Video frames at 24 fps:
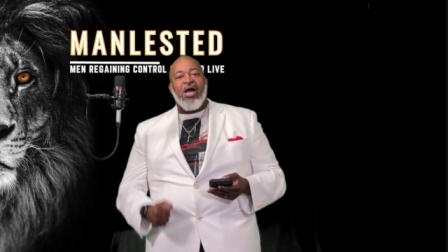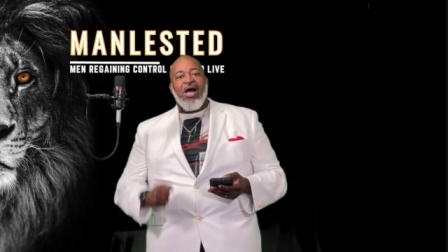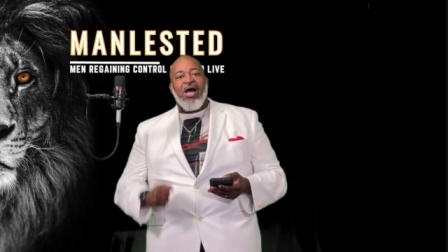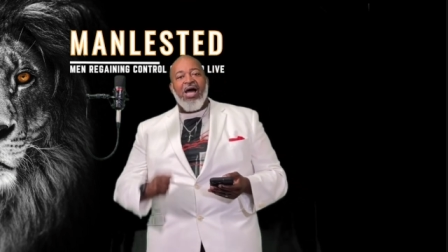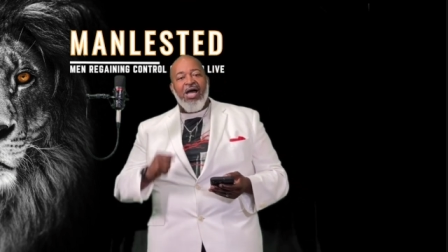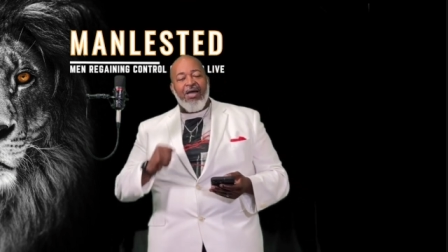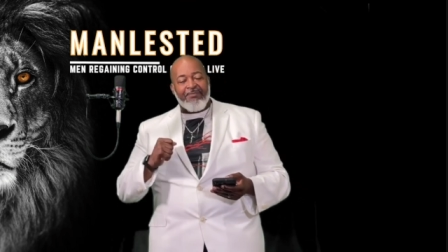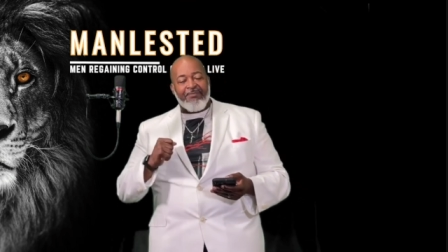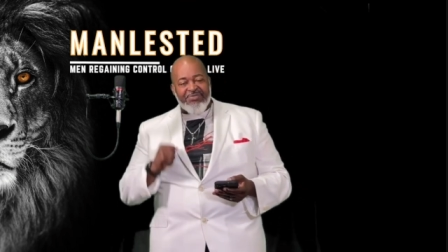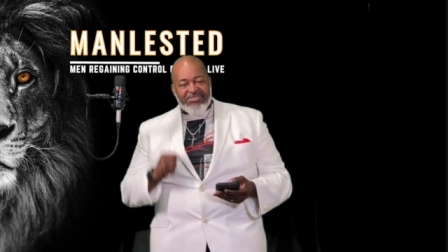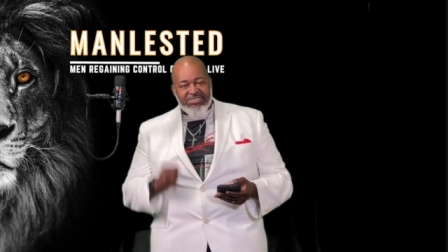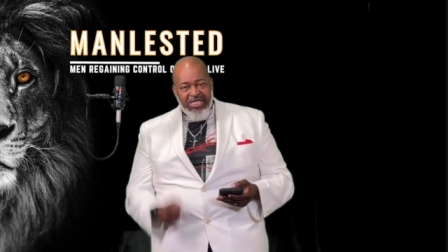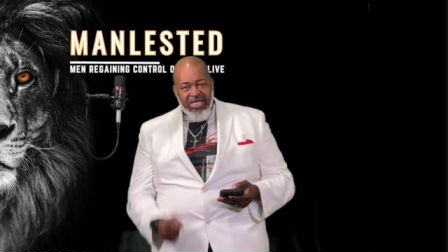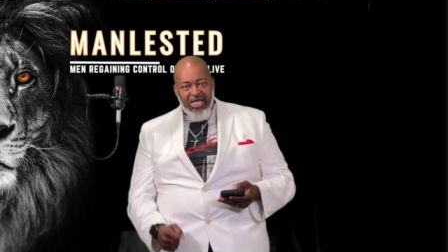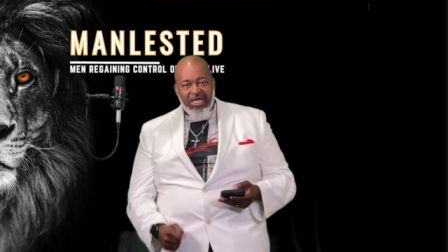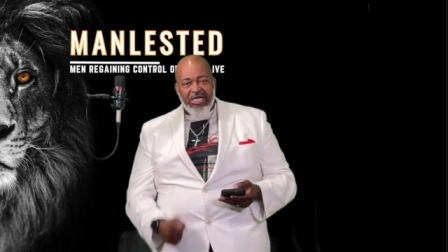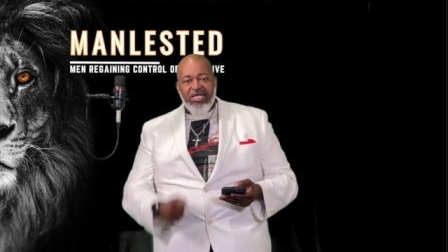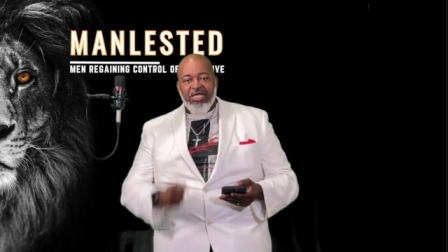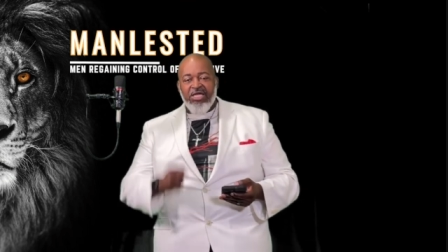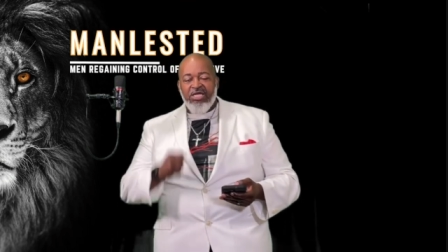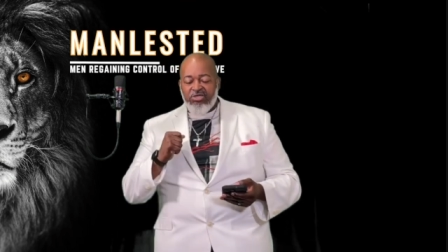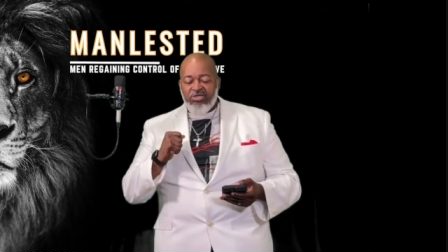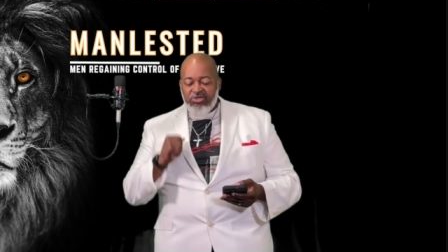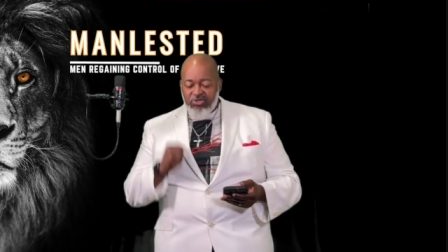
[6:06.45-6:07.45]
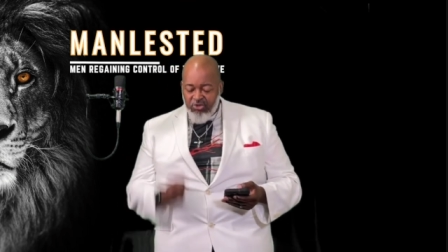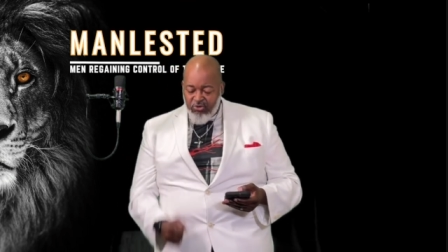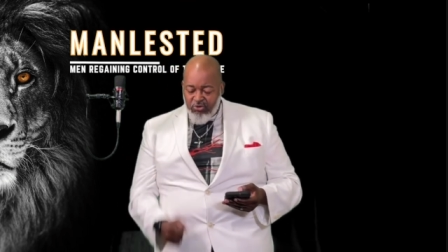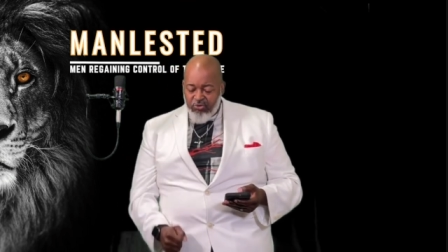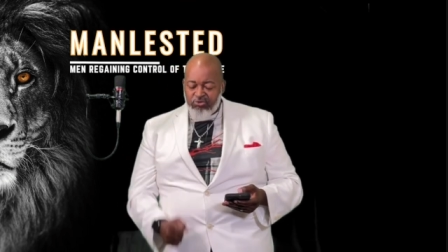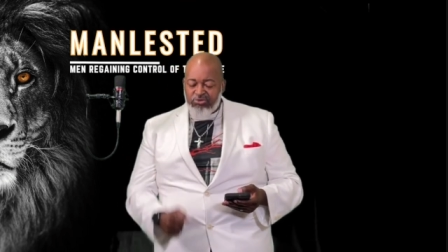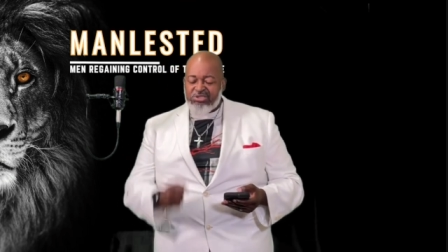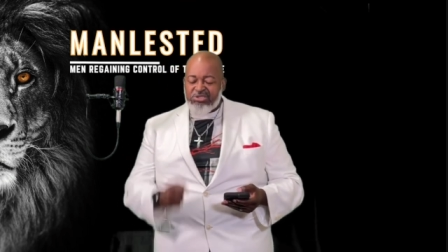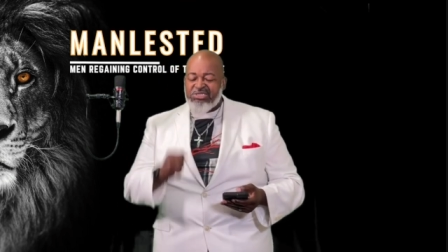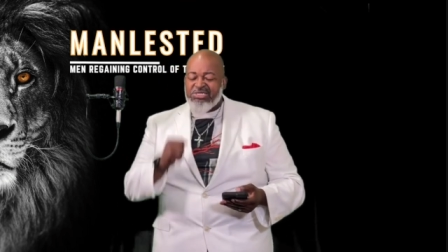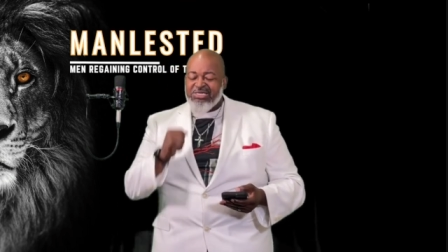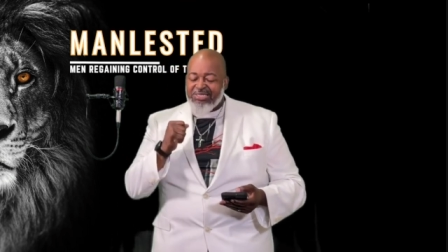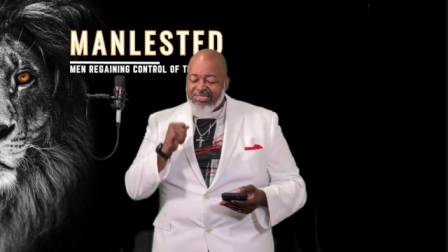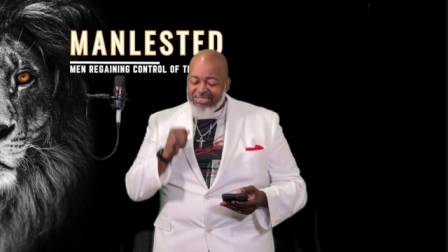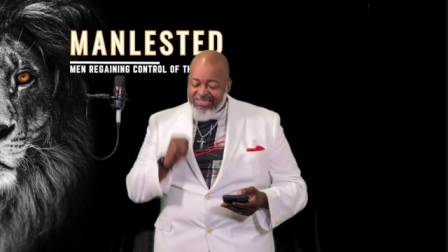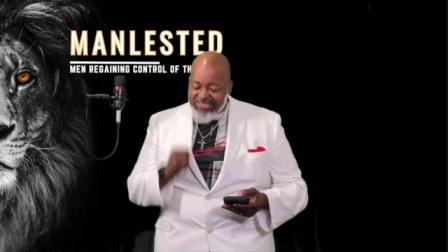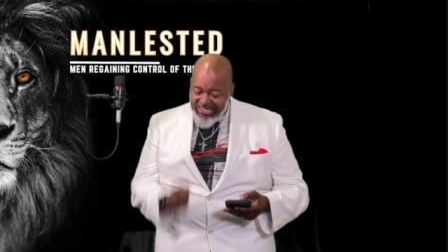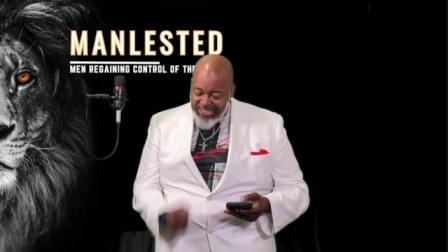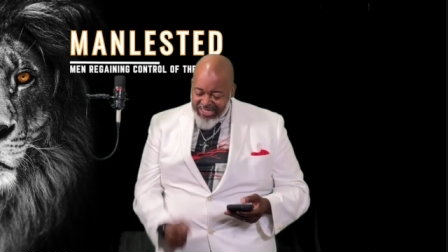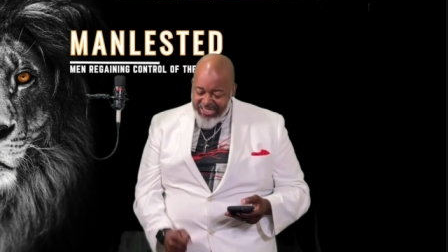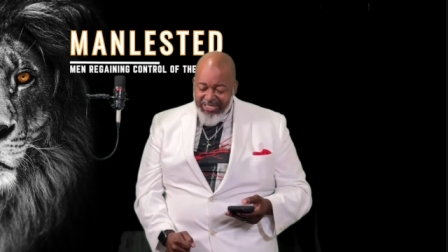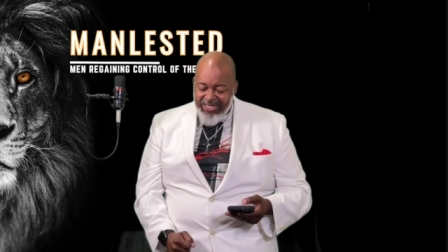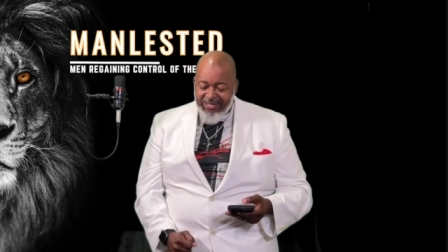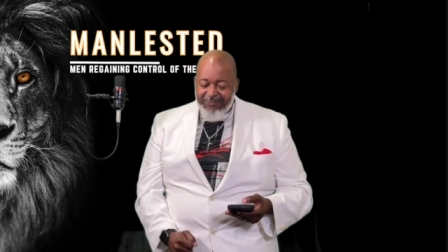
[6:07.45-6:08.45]
I'm telling you
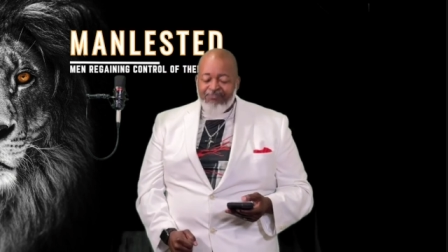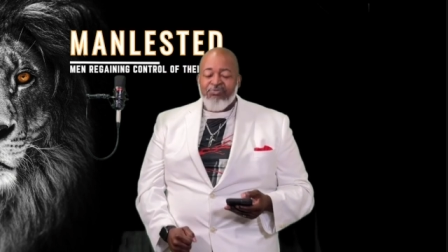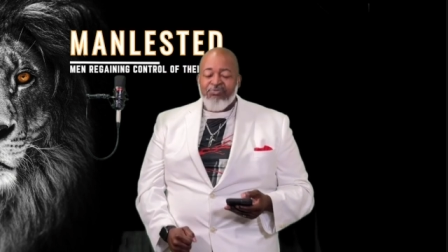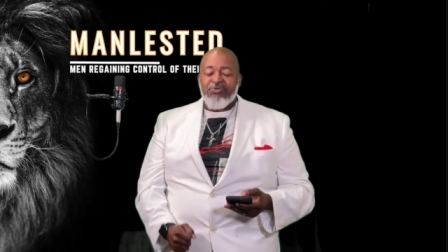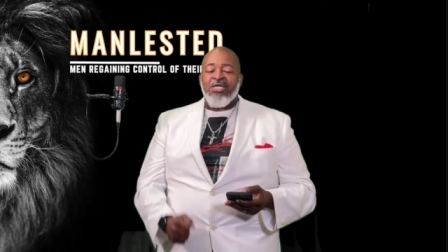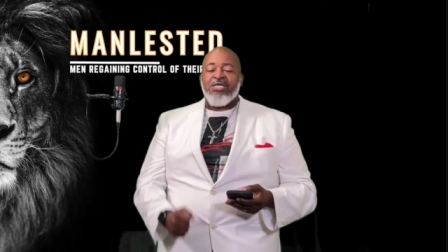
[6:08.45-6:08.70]
today